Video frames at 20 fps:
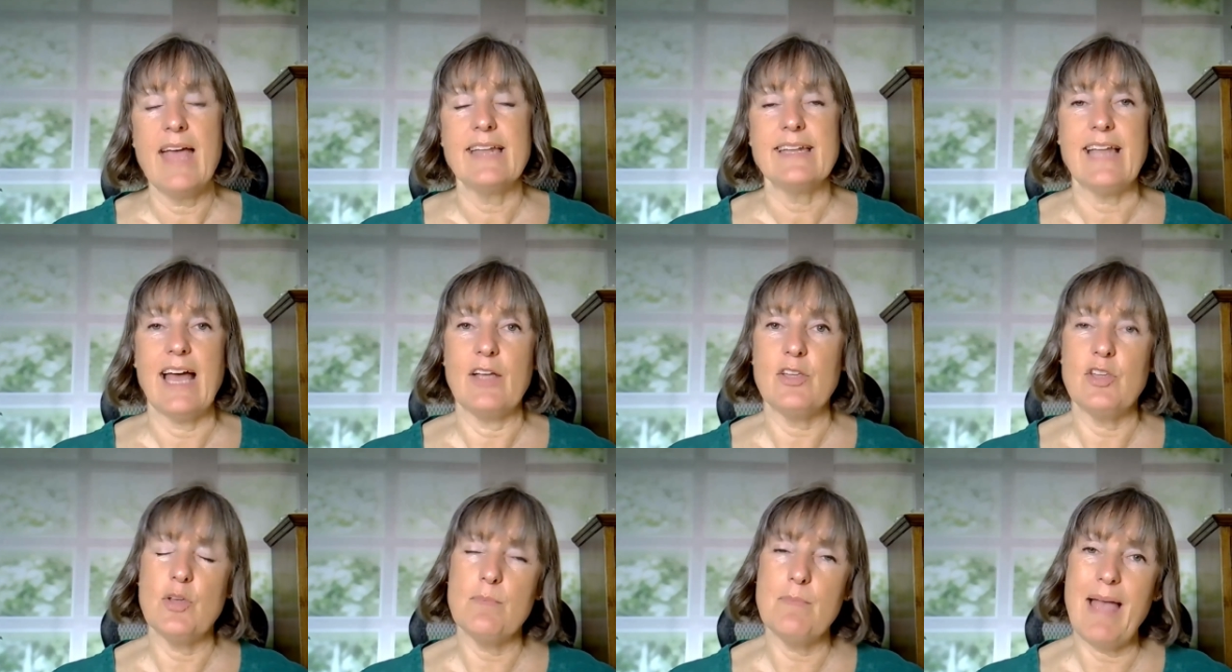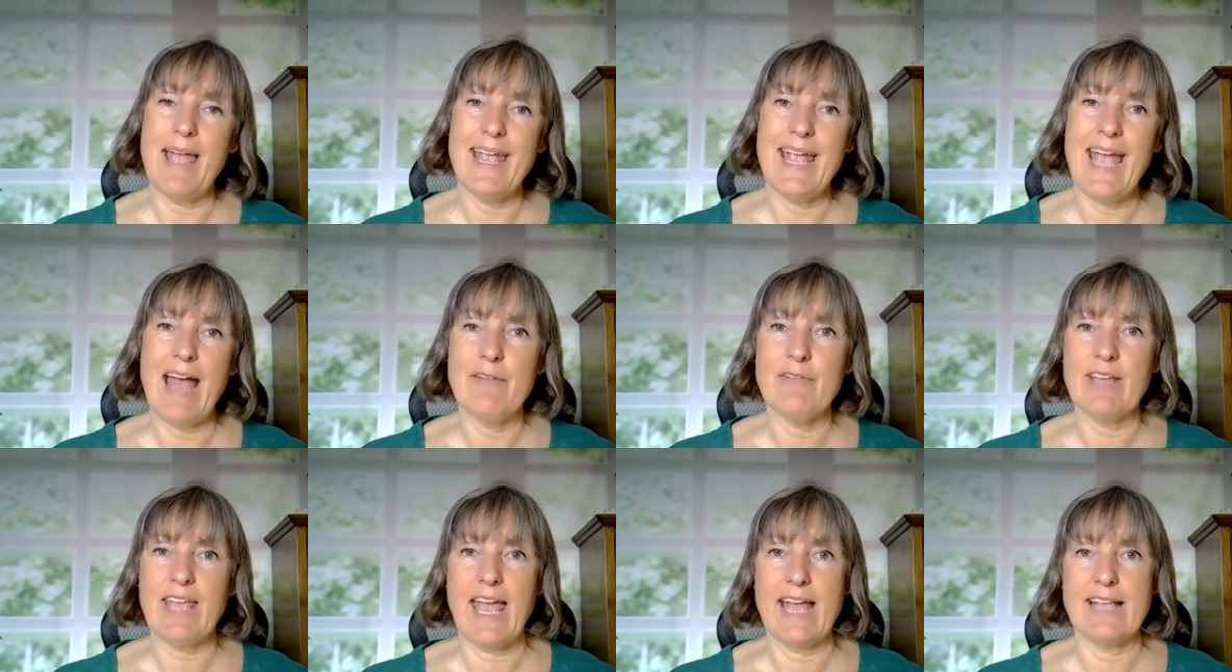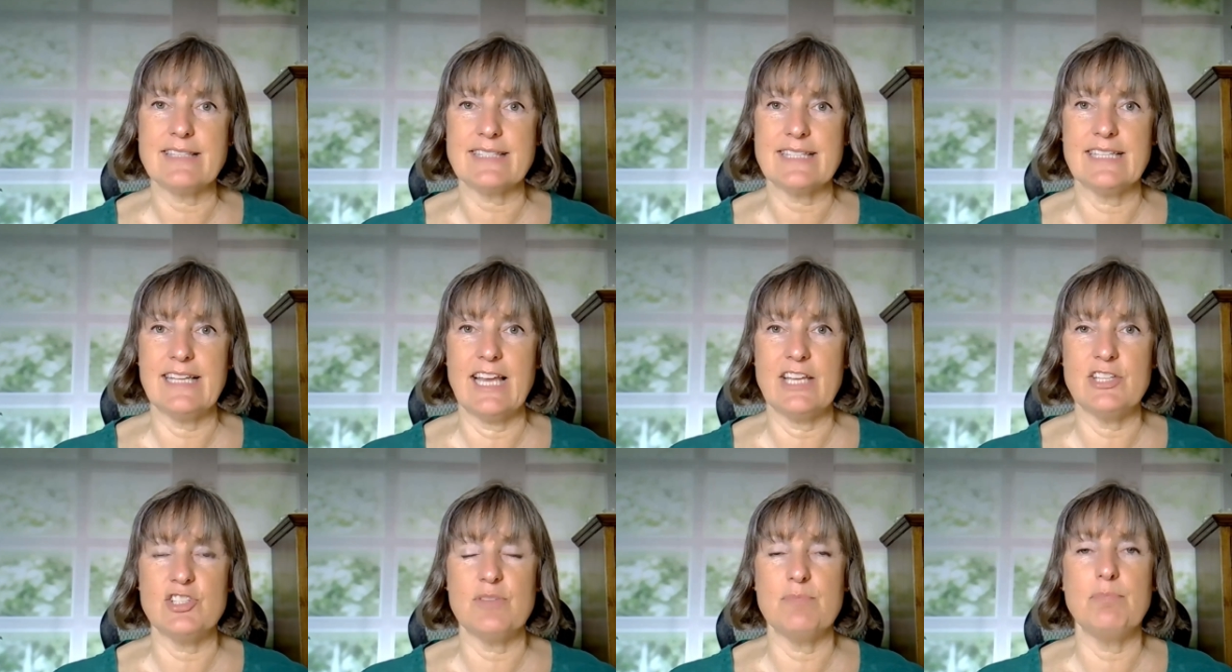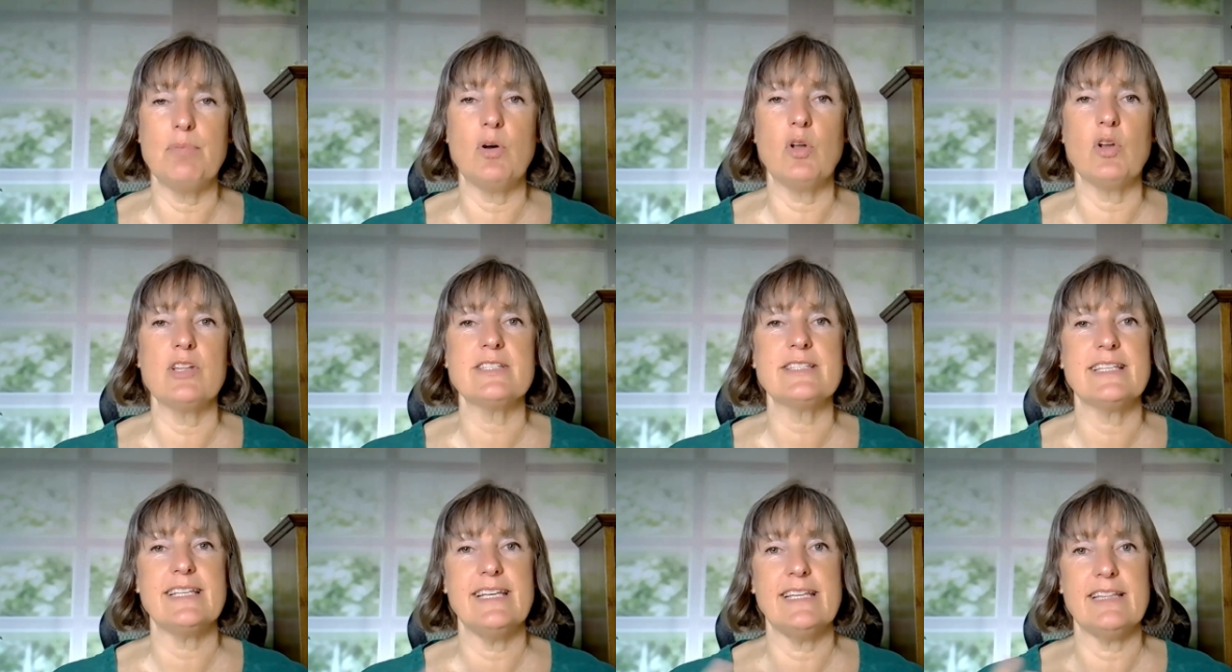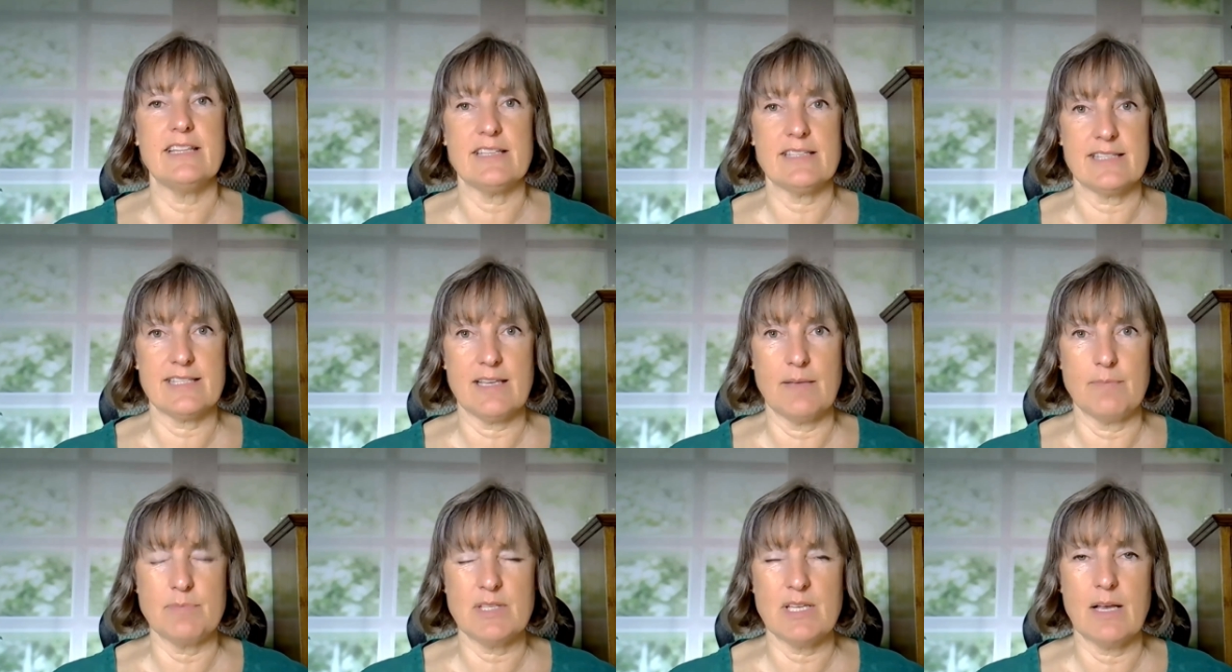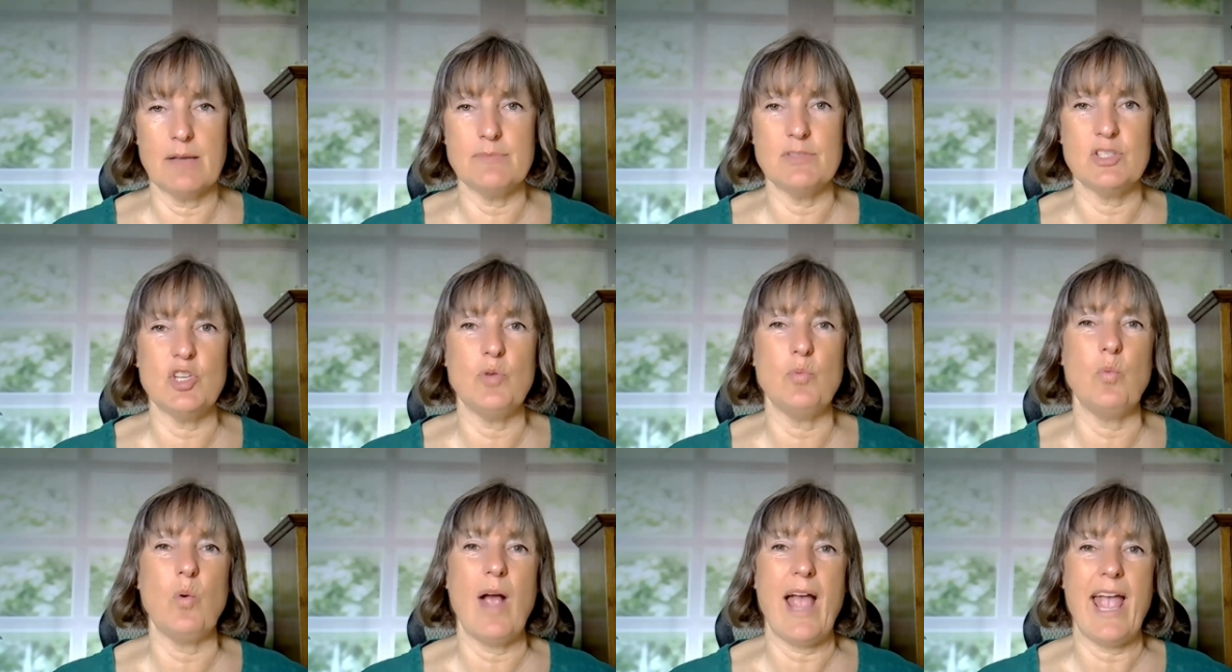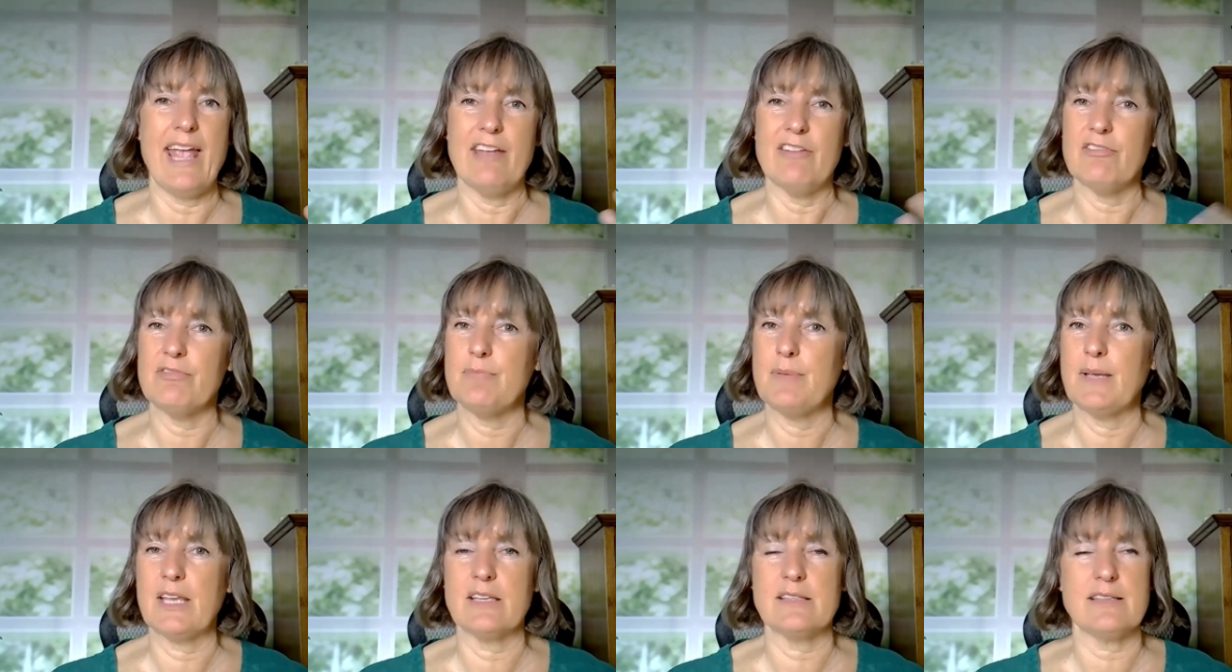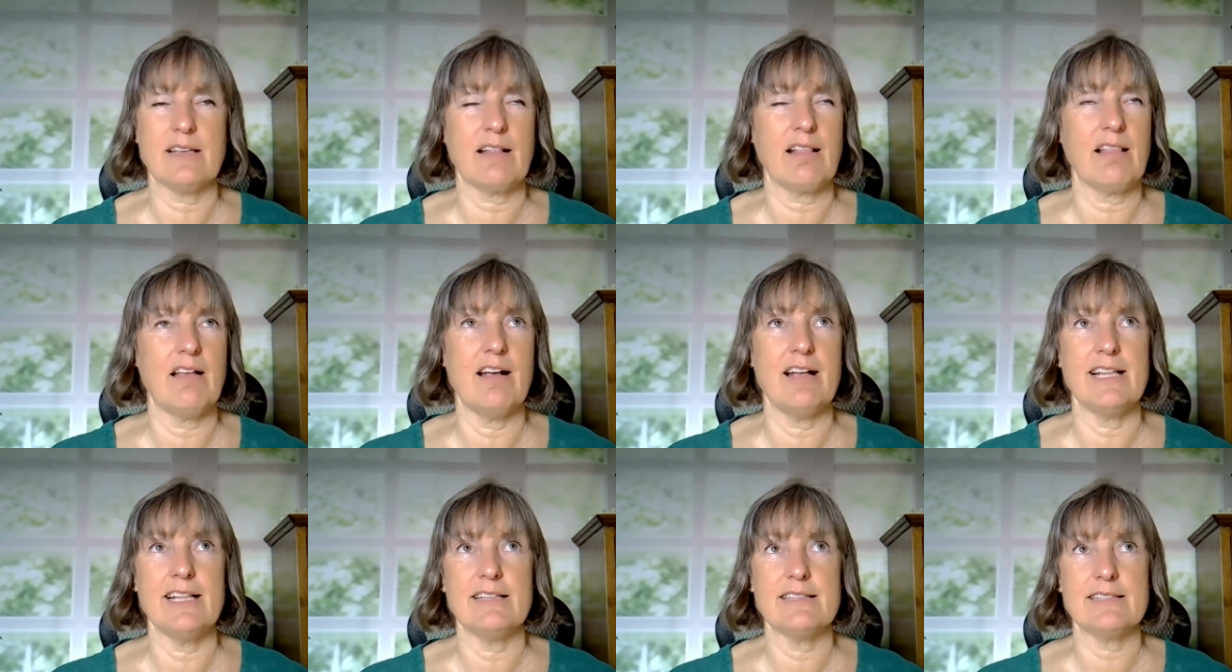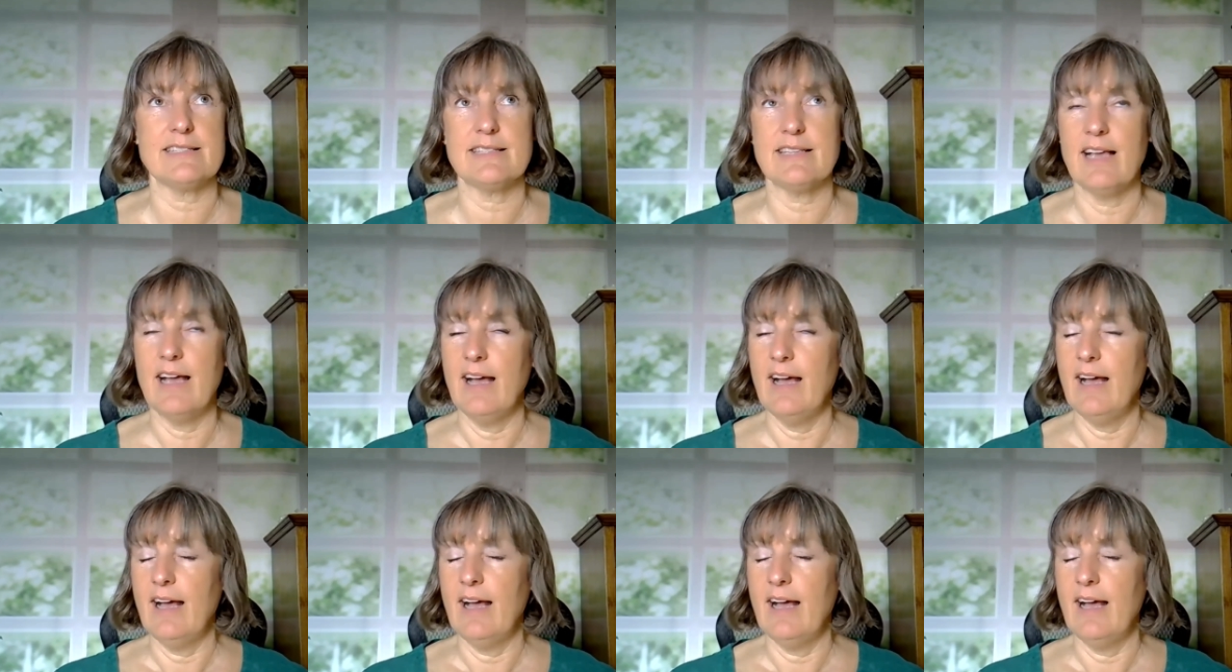Now you may have a cancellation policy that sometimes you waive because a client's